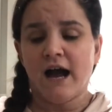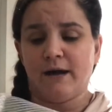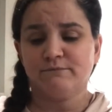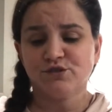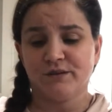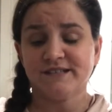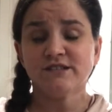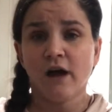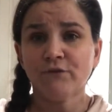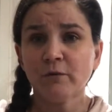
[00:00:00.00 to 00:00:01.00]
So it is
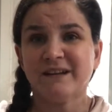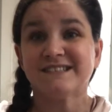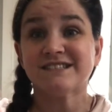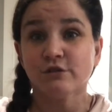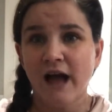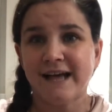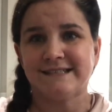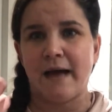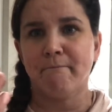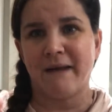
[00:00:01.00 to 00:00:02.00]
softer, but it still has
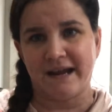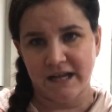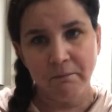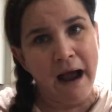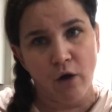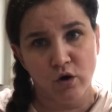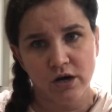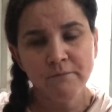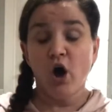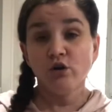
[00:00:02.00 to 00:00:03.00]
that mighty power.
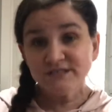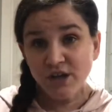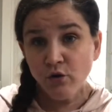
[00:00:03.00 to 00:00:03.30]
Also,